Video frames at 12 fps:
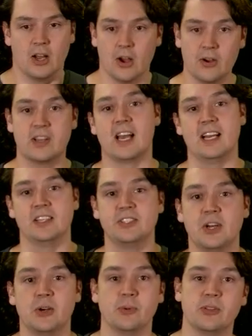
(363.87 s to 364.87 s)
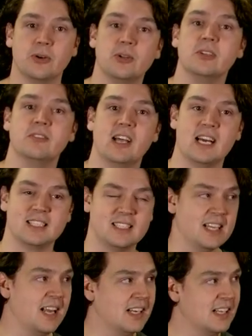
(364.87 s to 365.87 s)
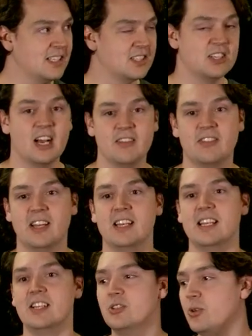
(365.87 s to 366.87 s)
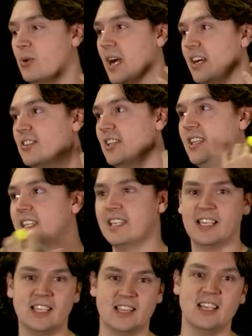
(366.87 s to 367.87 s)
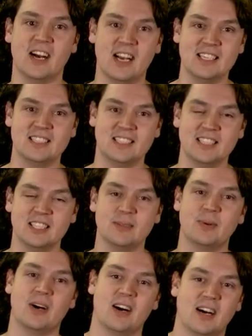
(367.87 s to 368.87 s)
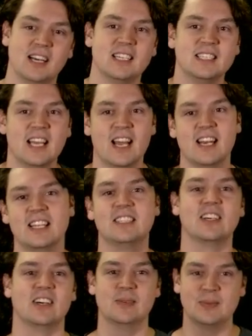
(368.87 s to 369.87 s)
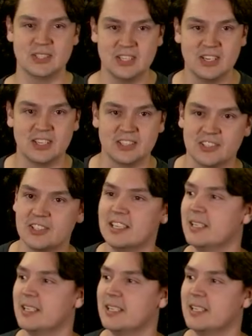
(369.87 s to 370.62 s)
Okay, so with all of that said, let's dive then into actually the idea behind anytime search.